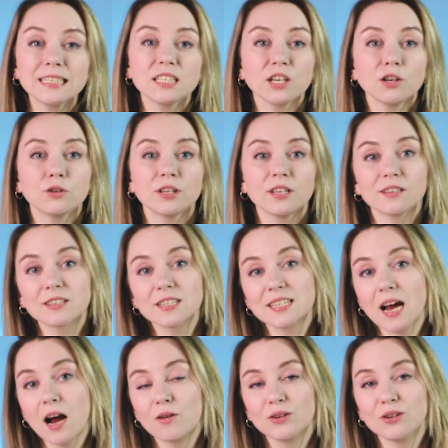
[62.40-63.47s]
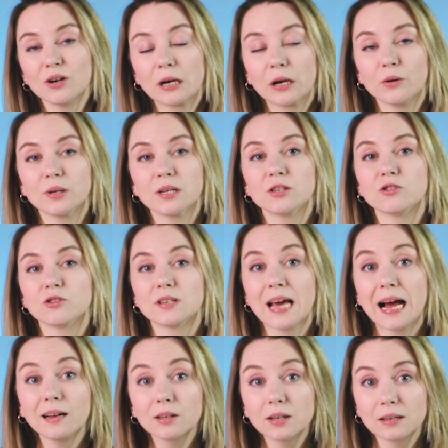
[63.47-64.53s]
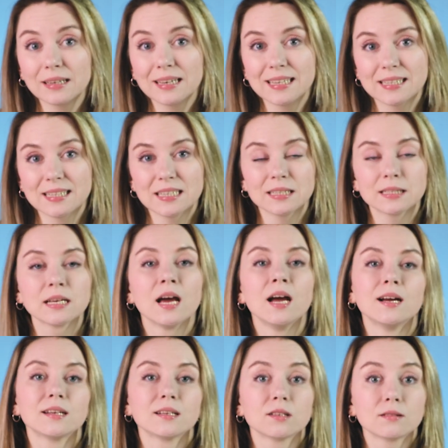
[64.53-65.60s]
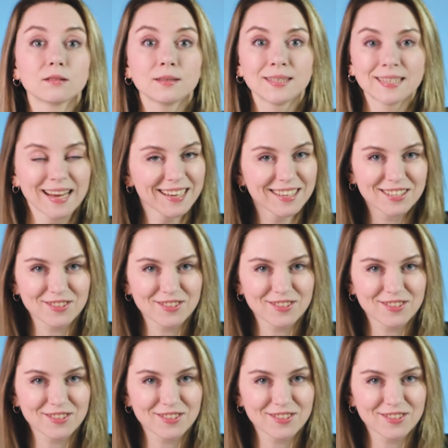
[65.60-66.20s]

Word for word: So here's how you're going to calculate it. Take a